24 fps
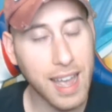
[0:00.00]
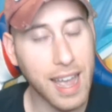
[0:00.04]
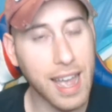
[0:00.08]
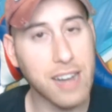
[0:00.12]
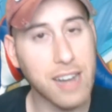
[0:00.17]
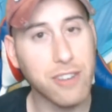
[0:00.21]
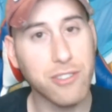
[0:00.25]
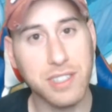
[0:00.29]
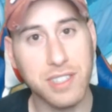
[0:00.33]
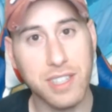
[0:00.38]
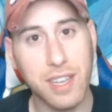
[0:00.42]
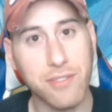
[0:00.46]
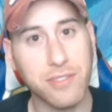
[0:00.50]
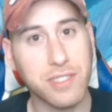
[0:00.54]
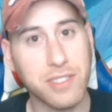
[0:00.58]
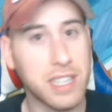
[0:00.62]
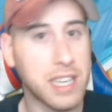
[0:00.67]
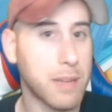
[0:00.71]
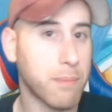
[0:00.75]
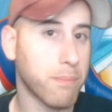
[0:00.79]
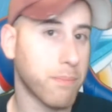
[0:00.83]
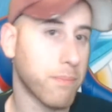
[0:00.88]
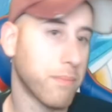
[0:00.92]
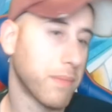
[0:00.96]
Android
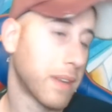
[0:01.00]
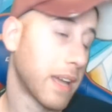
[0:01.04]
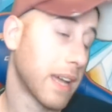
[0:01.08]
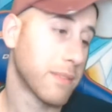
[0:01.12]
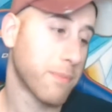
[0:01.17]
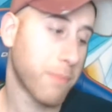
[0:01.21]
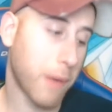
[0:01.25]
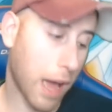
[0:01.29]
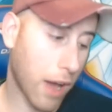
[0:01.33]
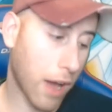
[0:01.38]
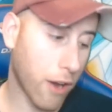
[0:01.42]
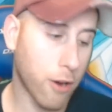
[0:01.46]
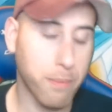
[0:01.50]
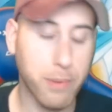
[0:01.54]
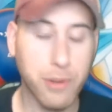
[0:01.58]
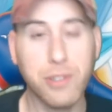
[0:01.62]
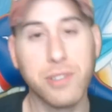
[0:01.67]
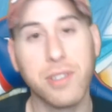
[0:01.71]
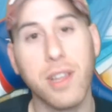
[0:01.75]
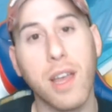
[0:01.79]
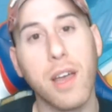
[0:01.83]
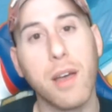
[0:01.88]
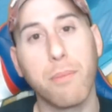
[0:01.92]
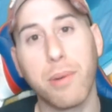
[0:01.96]
17 gets power
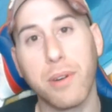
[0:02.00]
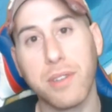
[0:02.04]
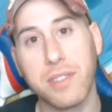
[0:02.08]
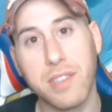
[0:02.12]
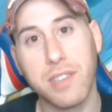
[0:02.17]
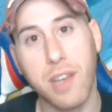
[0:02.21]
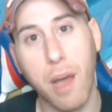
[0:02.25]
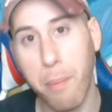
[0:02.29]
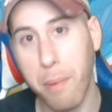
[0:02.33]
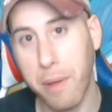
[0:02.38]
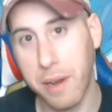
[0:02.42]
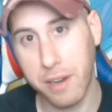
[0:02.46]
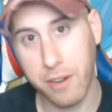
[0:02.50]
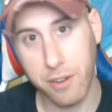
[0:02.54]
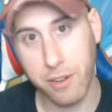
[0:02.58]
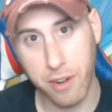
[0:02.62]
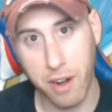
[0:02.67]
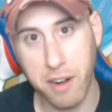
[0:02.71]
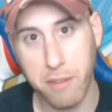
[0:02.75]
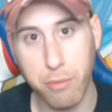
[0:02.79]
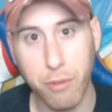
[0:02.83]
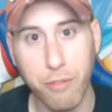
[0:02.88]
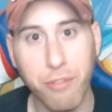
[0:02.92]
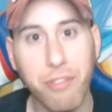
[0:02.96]
boost, puts up an
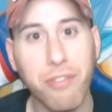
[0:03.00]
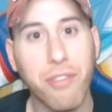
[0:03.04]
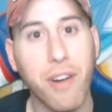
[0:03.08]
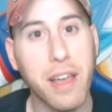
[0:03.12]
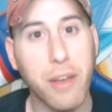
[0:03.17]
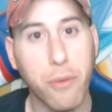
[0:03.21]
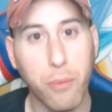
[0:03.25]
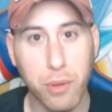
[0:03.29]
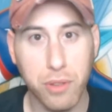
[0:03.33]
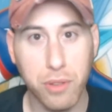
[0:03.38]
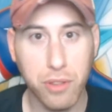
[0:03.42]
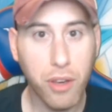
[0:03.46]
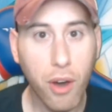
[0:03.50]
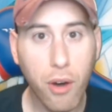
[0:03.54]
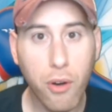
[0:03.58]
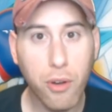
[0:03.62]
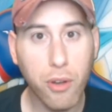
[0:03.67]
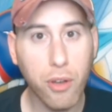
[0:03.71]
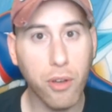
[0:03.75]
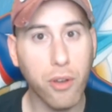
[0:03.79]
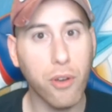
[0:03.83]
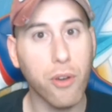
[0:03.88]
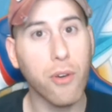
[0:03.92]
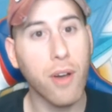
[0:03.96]
incredible fight with
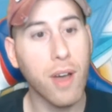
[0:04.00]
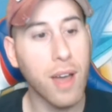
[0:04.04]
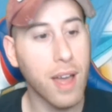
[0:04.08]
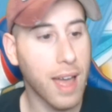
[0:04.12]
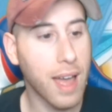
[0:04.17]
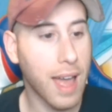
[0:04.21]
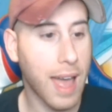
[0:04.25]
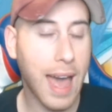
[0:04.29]
Goku,